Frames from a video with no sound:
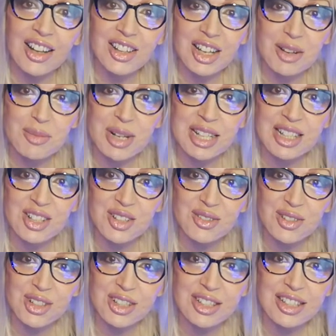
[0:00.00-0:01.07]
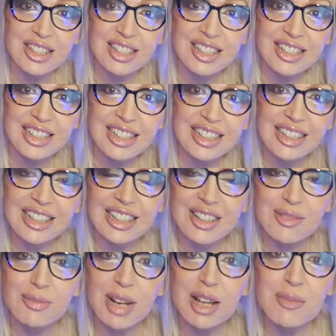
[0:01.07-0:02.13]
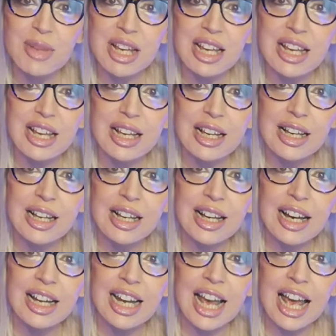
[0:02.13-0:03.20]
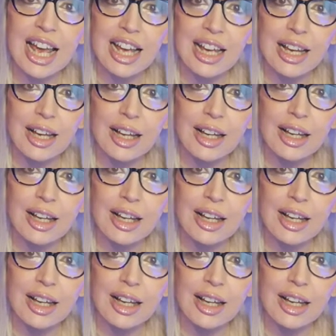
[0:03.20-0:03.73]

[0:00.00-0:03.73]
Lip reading: I think I played that too fast, didn't I? Play me an A.